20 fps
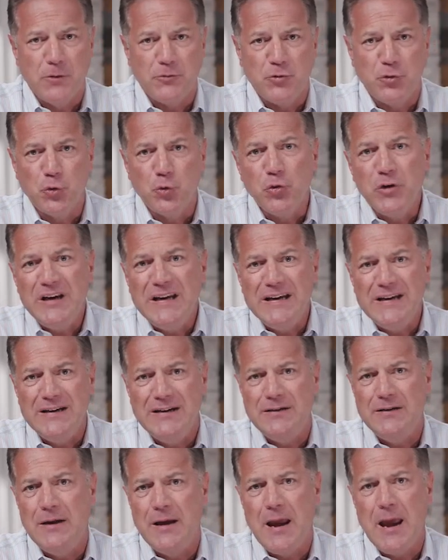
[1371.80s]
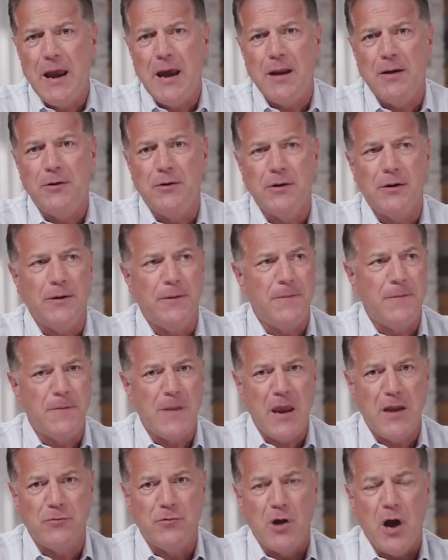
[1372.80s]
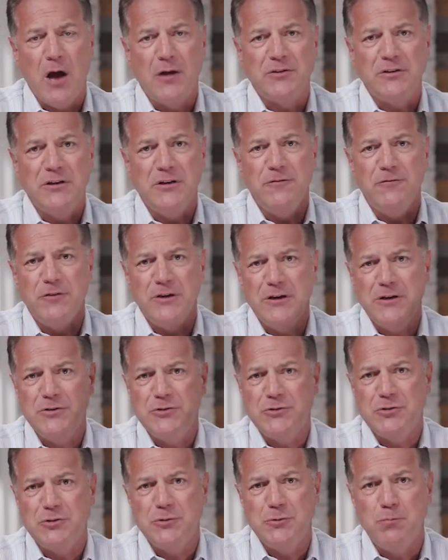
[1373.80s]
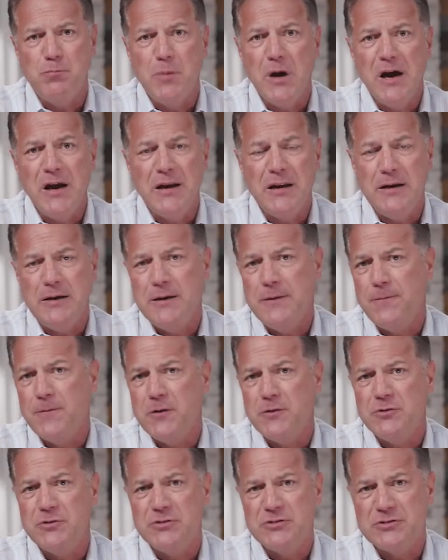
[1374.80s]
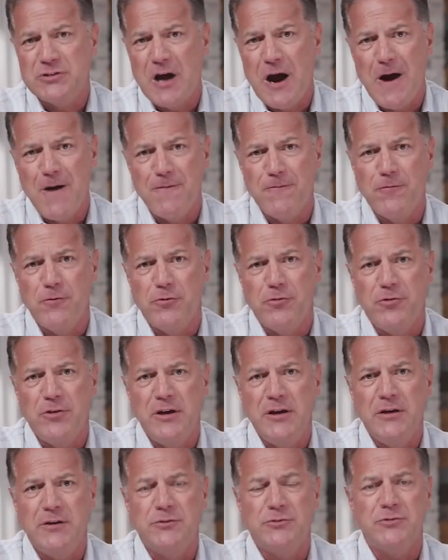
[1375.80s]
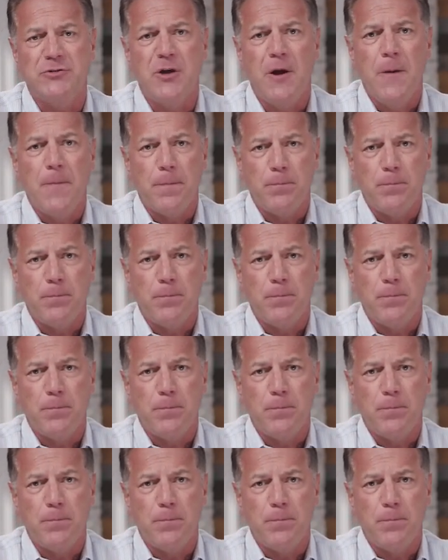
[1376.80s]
greed, and not give in to money and the desire for things,